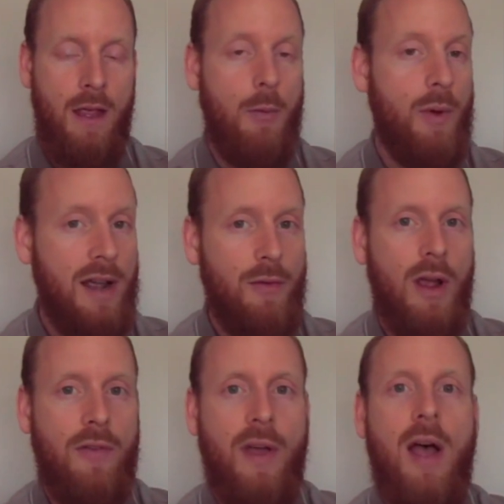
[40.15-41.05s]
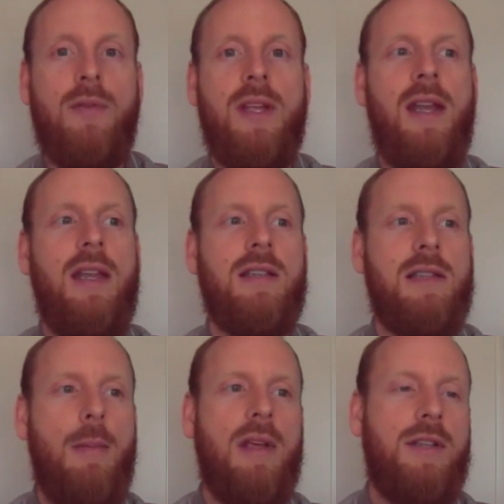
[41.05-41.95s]
And whenever I found any
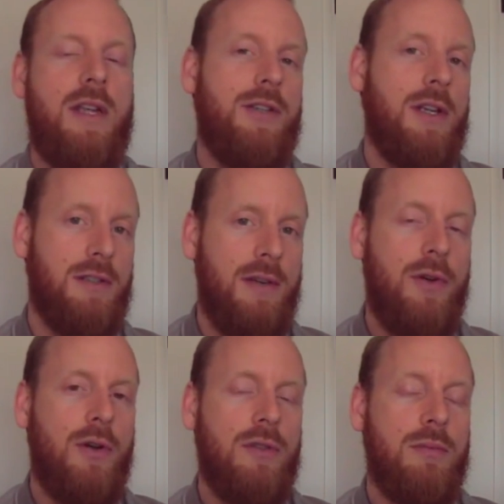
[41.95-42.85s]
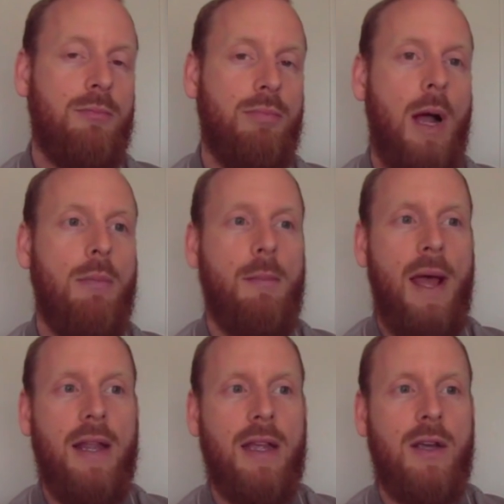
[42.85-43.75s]
Islamic teaching difficult,
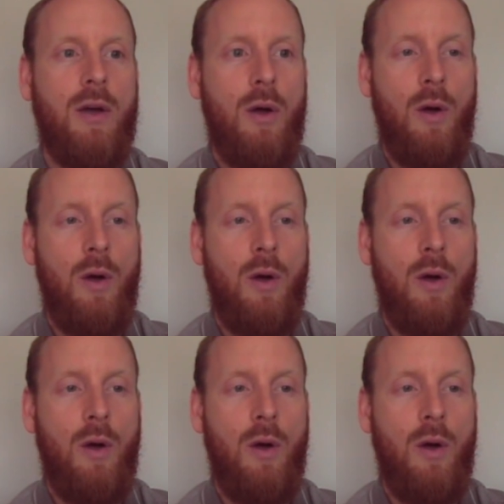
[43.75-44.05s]
problematic,